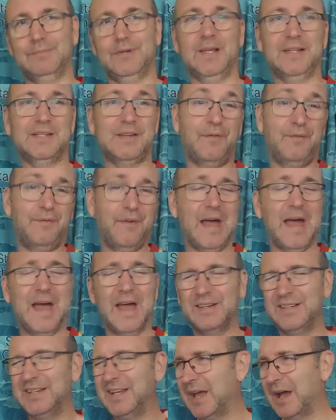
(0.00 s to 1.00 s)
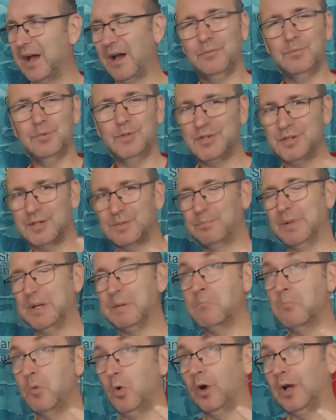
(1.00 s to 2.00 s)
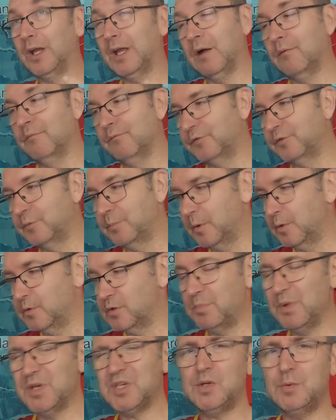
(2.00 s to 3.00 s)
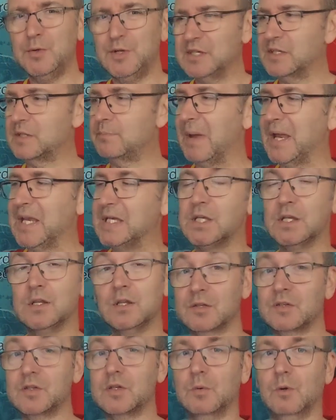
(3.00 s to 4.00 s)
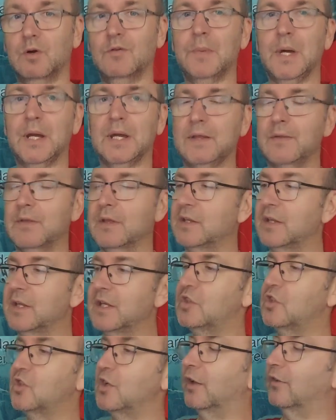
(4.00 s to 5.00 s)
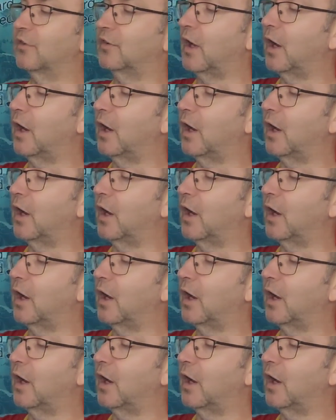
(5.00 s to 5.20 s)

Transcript: as a fan, yeah, I would just be more comfortable, especially when you're spending the sort of money that these shirts